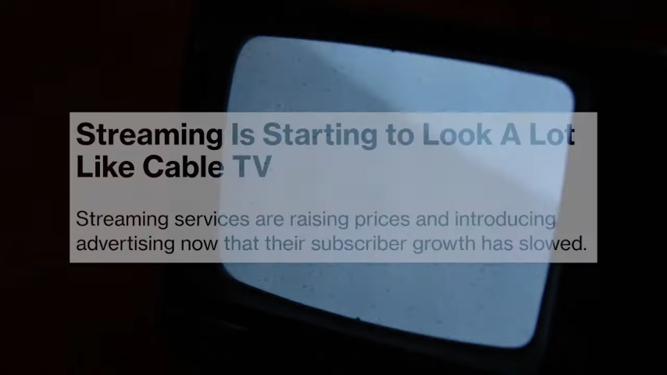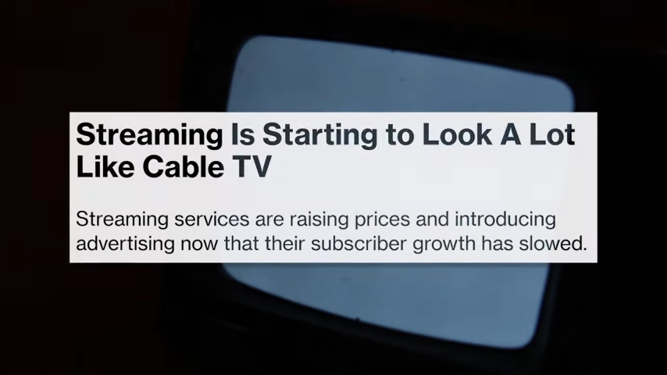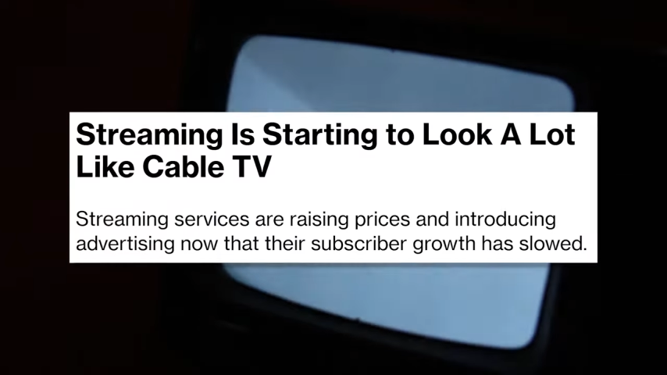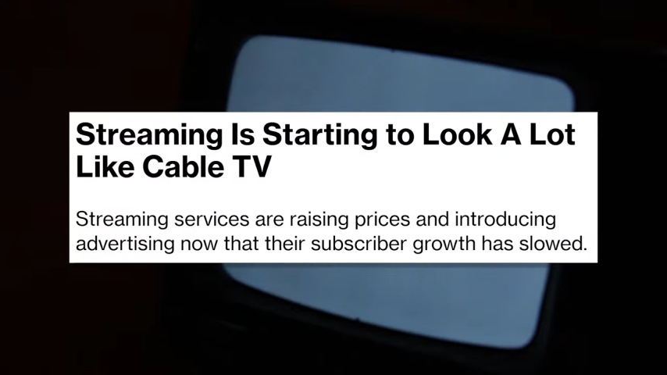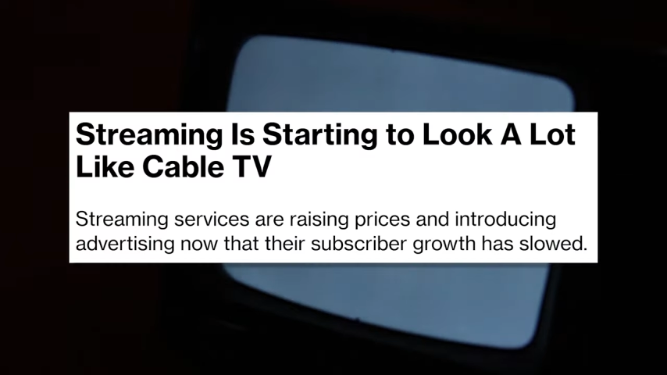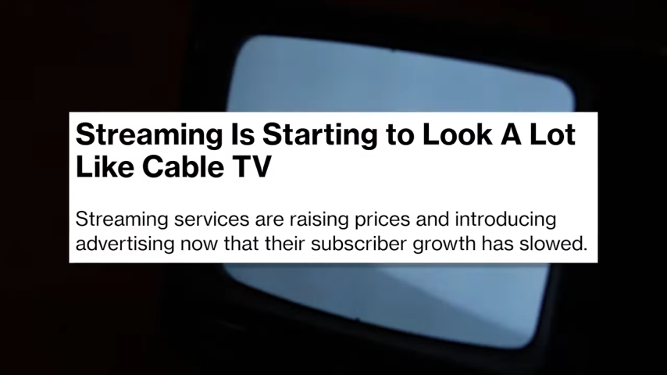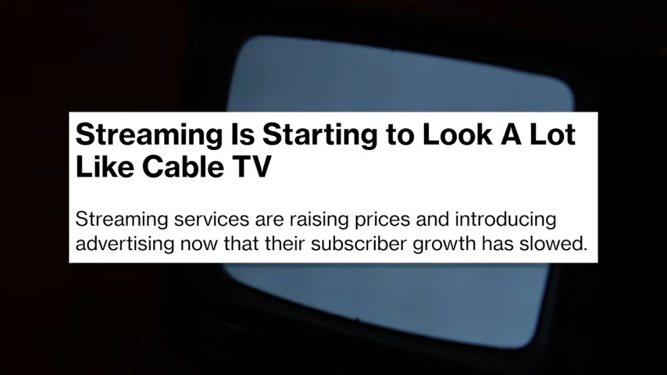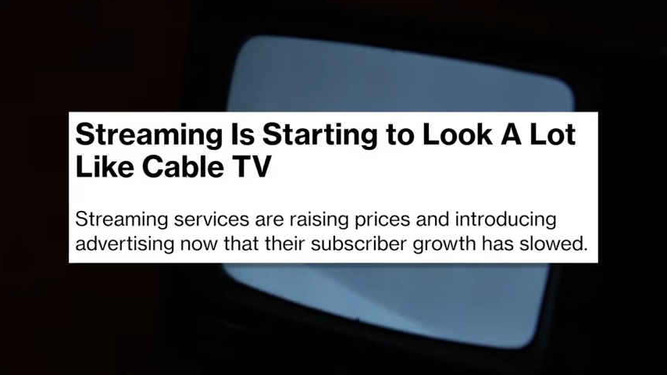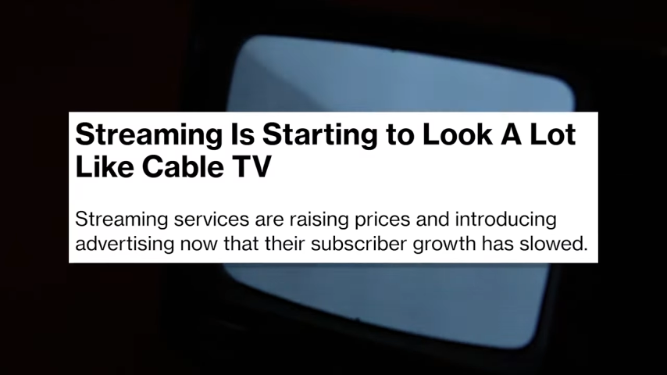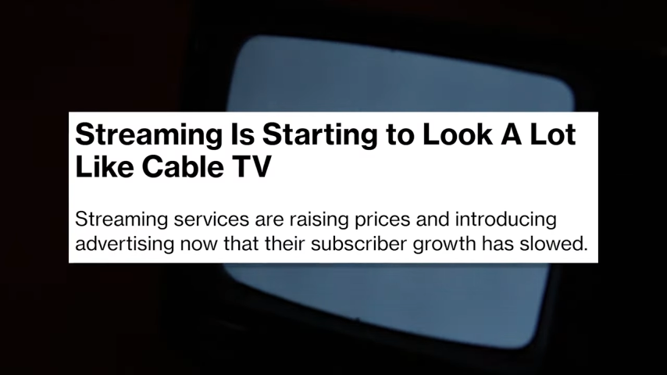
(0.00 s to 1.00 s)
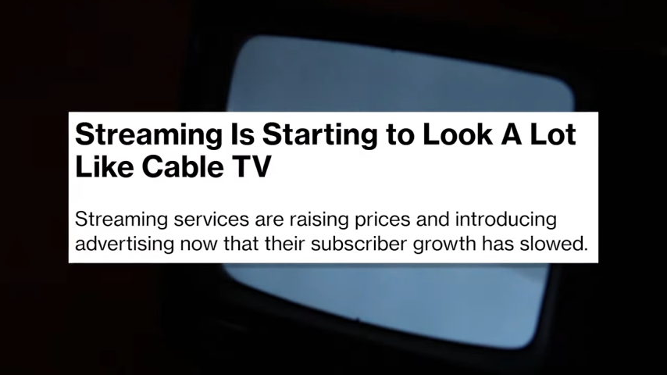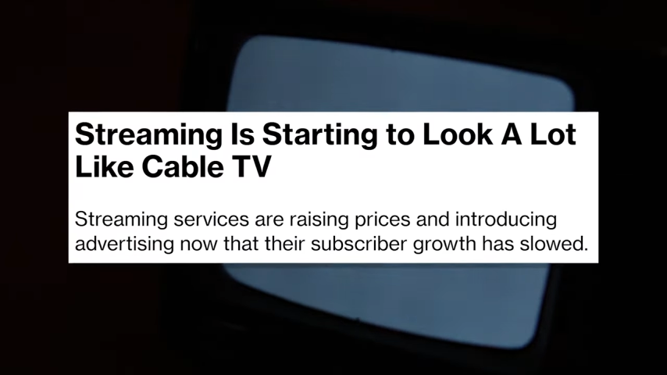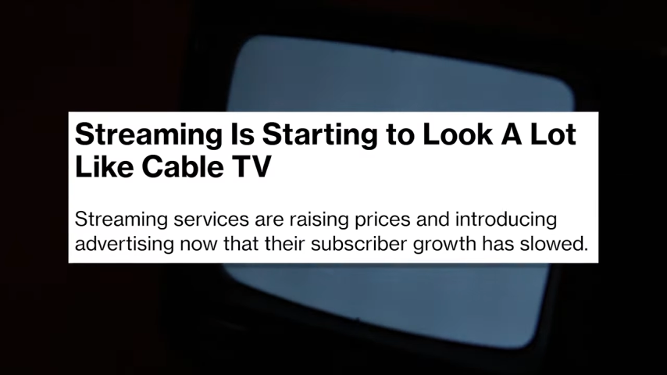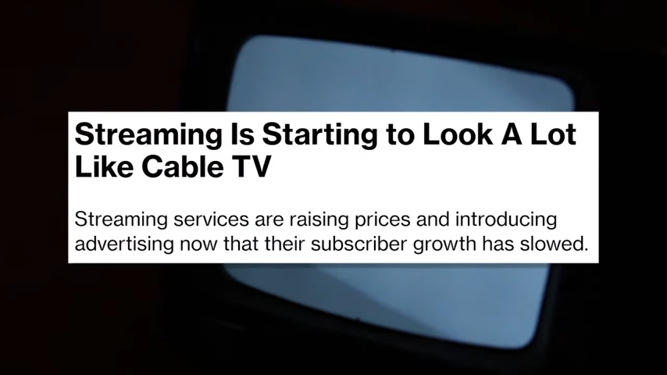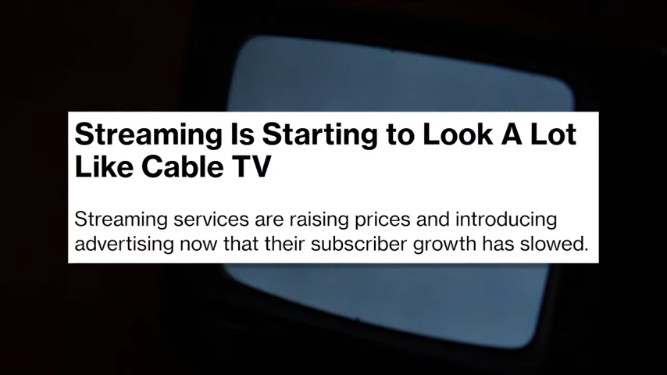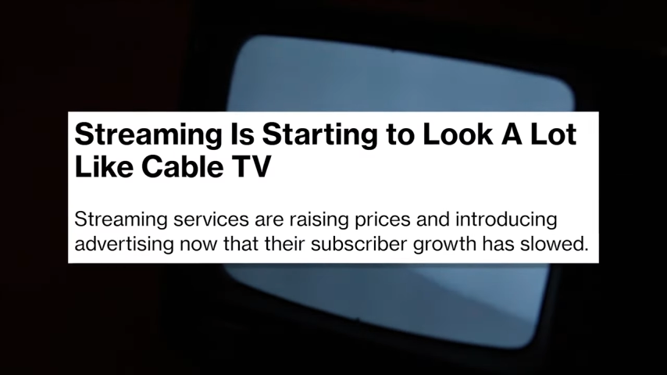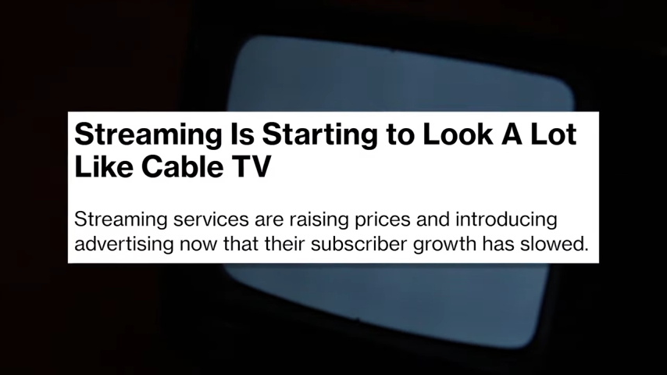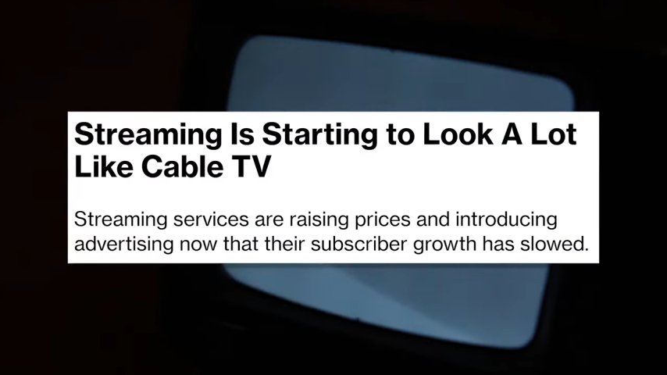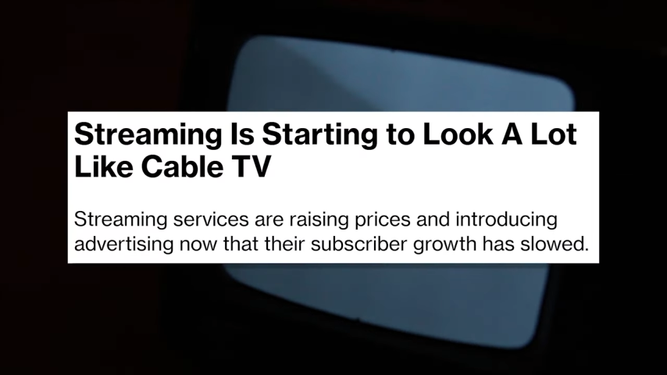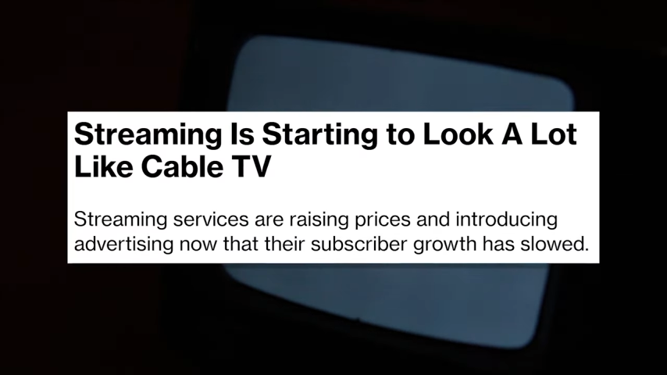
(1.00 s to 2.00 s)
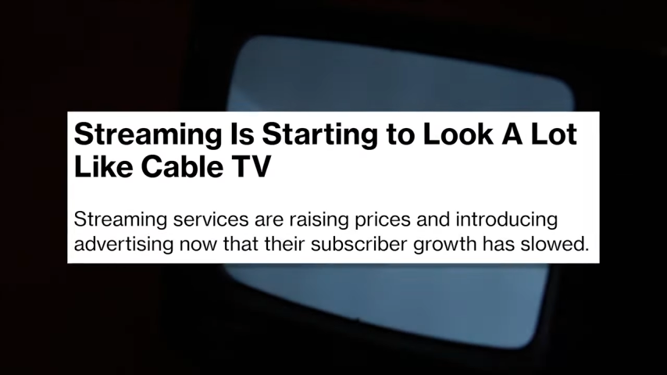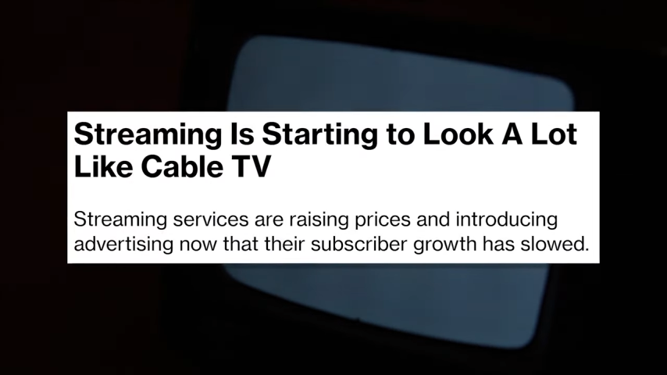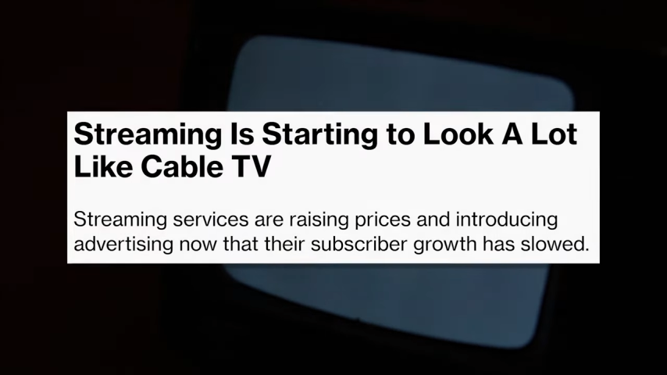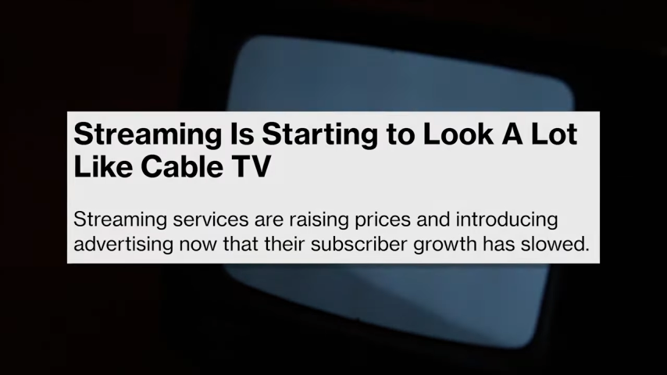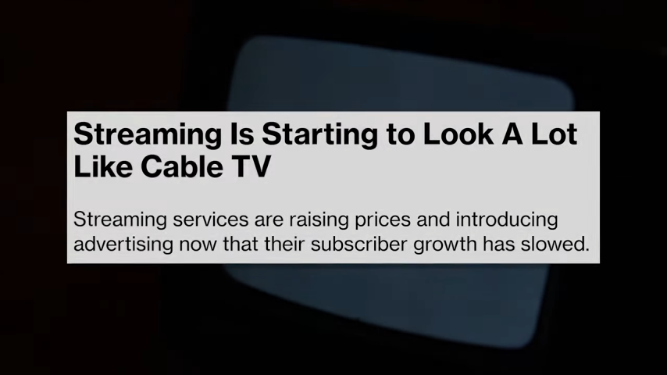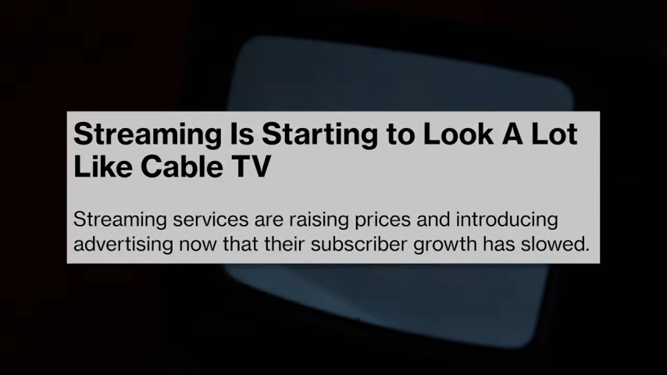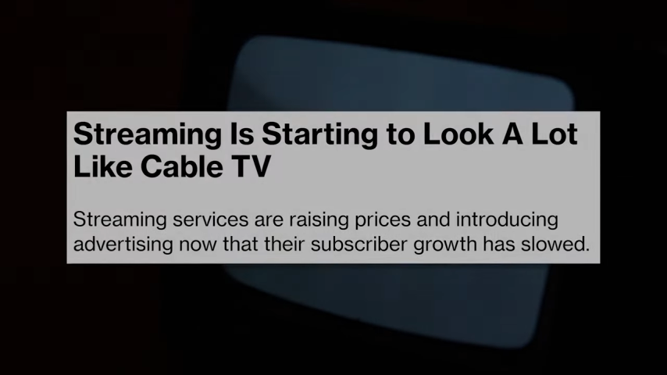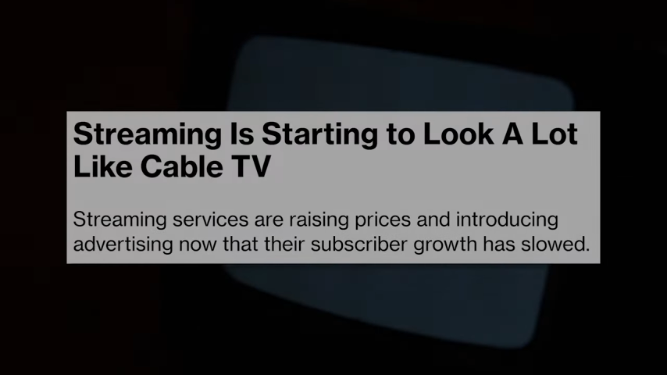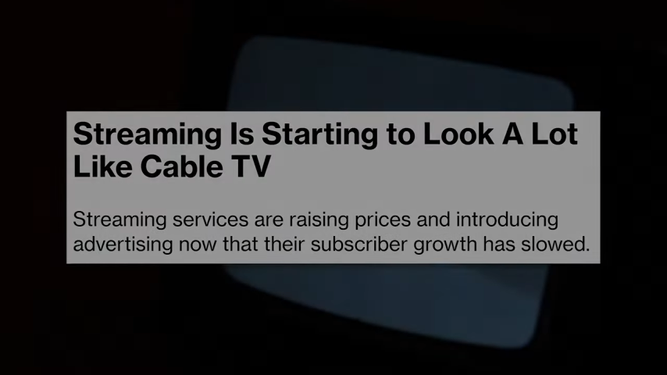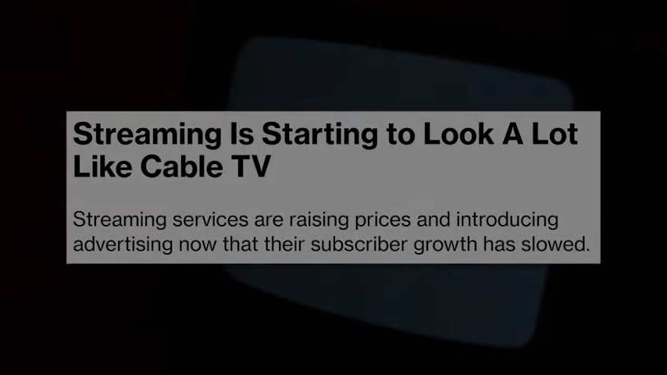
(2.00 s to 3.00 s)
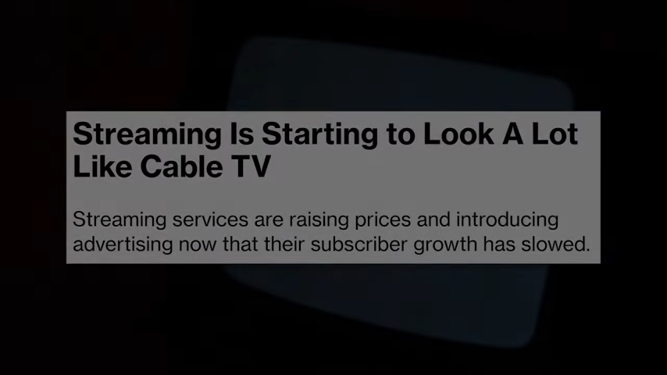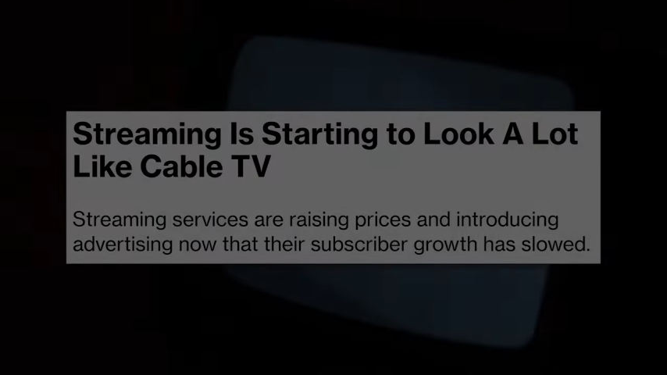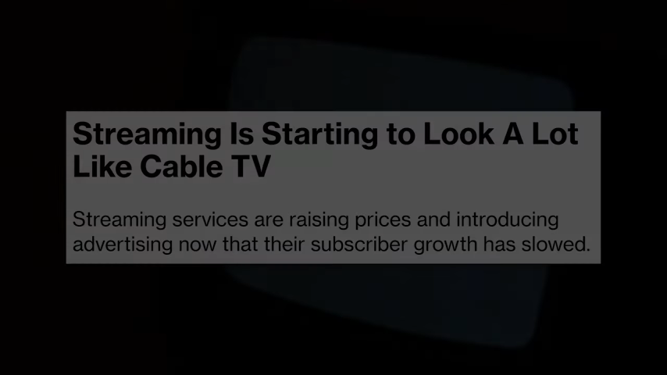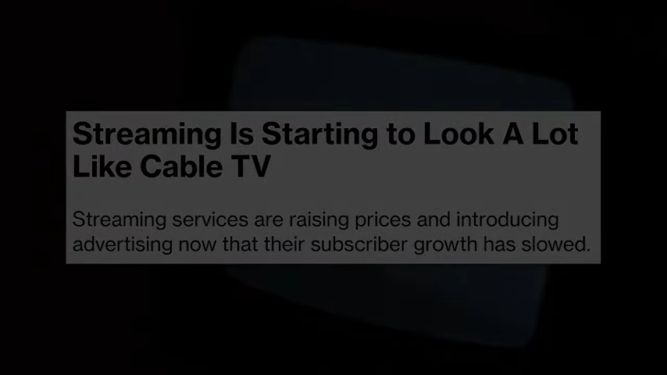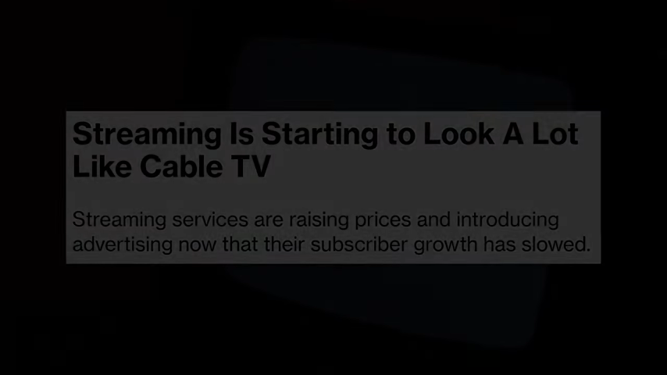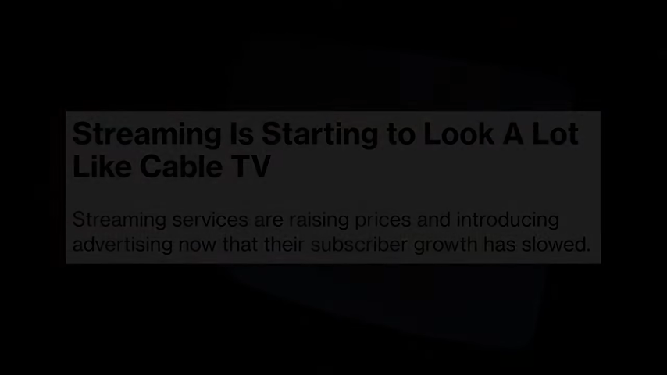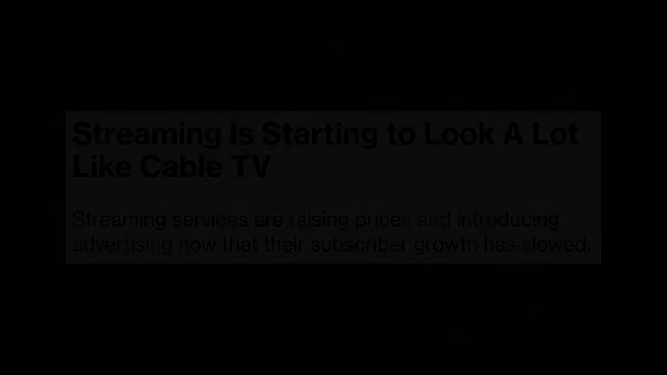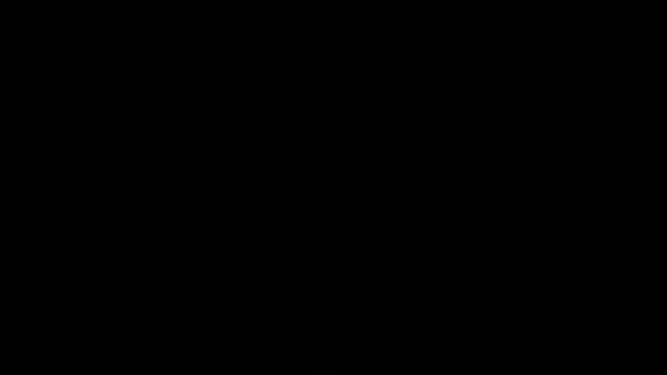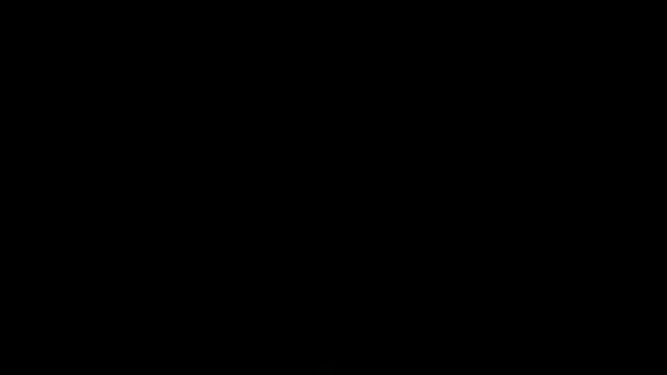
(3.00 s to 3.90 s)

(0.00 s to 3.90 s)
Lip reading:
Nobody's mouth can be seen.